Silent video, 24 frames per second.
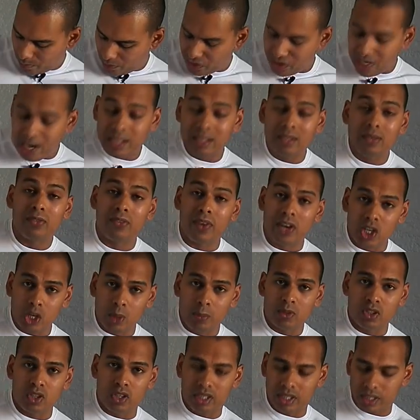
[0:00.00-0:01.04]
slide the
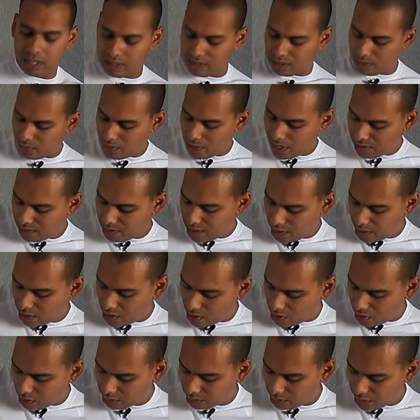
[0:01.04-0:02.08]
firearm, sorry, against the front side of the
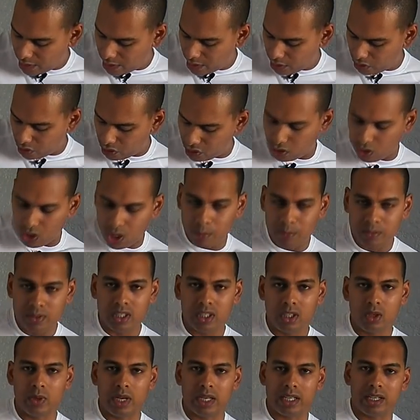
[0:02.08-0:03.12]
holster, and it just drops
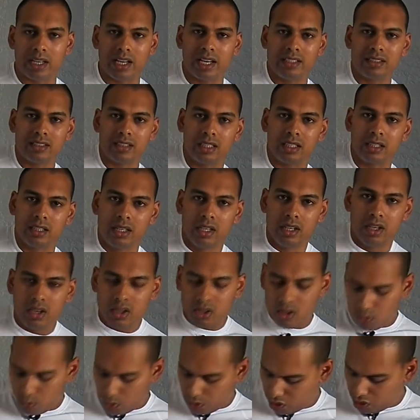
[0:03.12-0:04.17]
in quite nicely,
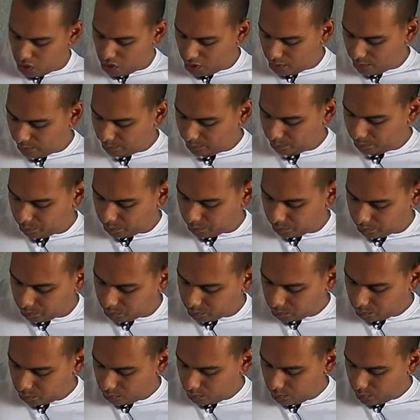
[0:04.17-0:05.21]
which
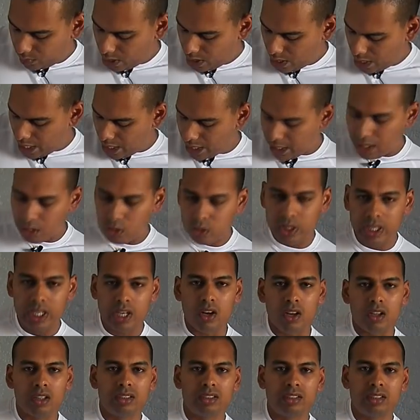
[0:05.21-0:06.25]
I know
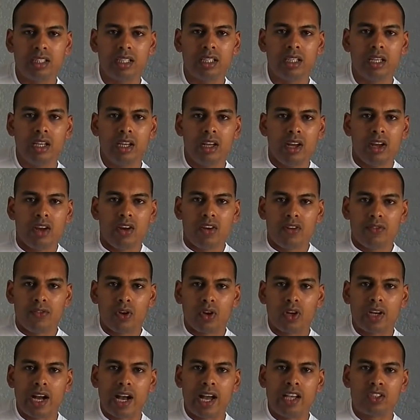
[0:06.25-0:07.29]
reholstering
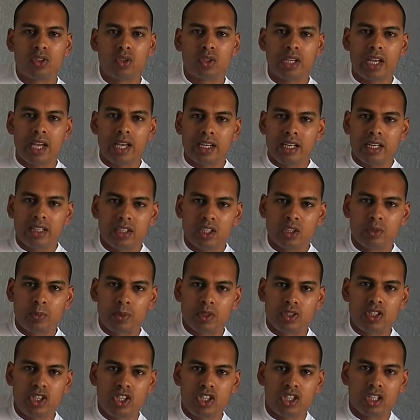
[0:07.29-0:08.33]
for guys who carry in this
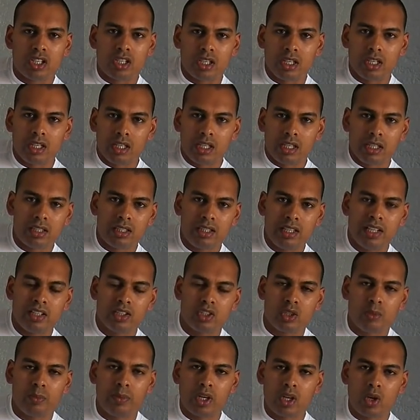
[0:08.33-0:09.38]
position tends
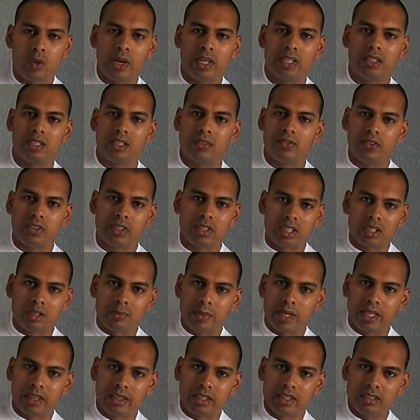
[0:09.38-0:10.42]
to be quite difficult,
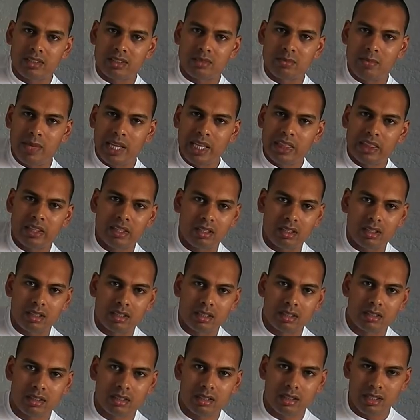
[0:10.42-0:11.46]
but this method
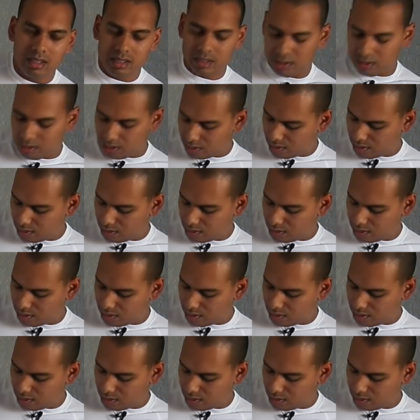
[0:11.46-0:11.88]
is